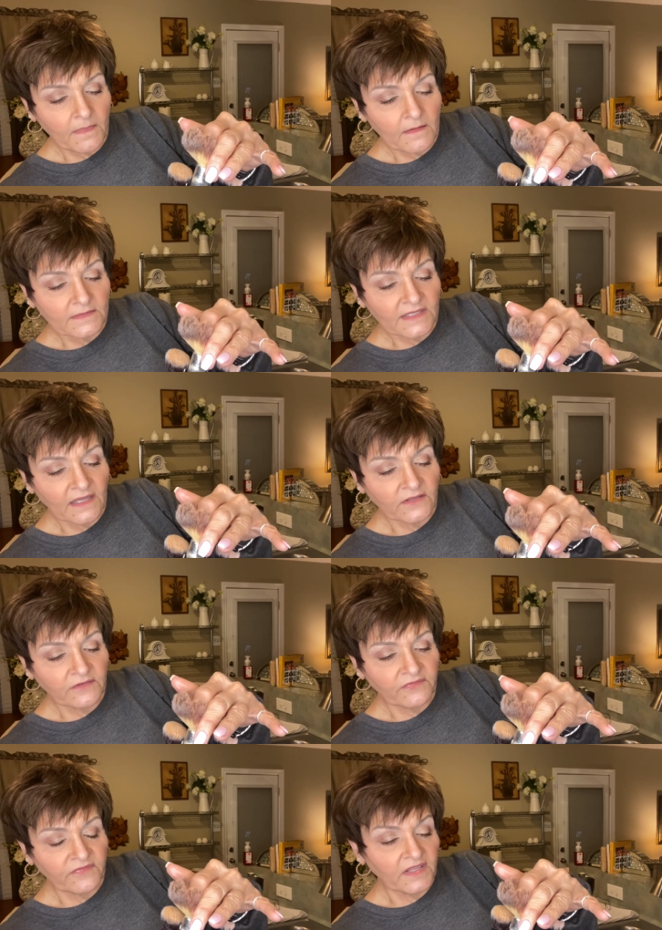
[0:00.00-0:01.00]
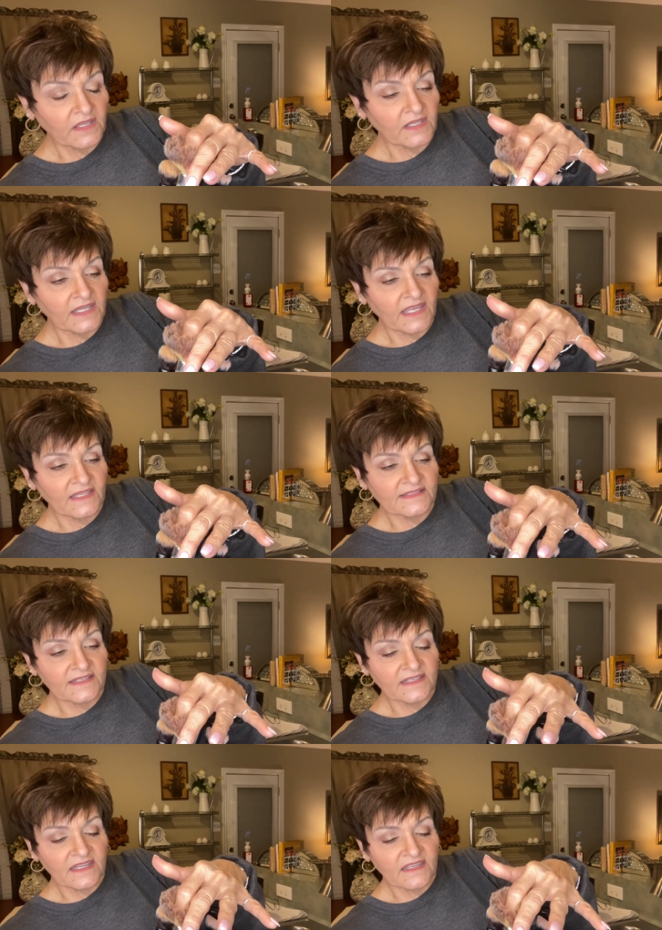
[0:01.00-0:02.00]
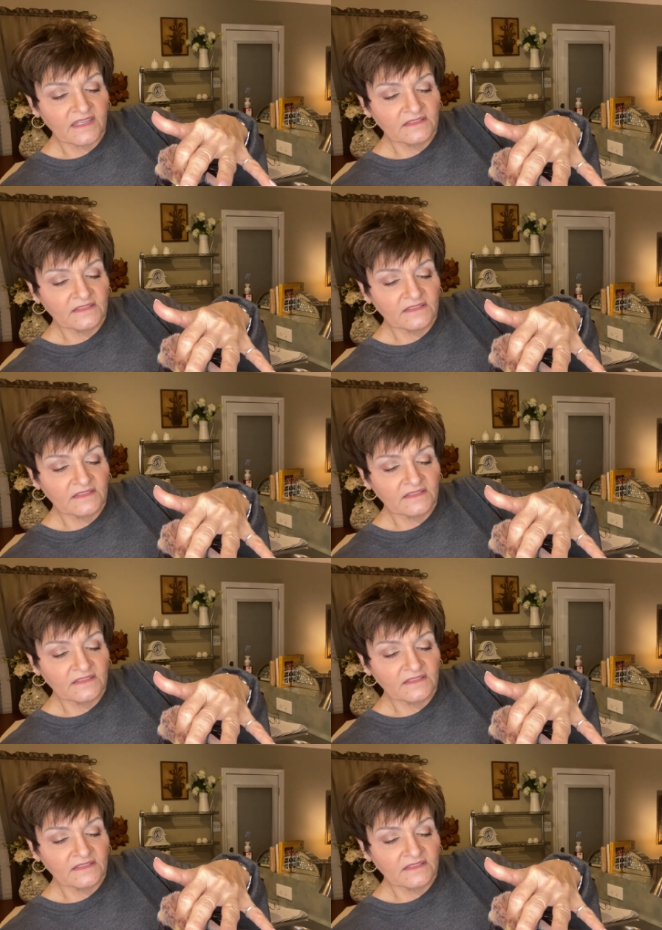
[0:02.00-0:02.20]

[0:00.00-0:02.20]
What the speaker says: Is that gonna fit? Yes, it did.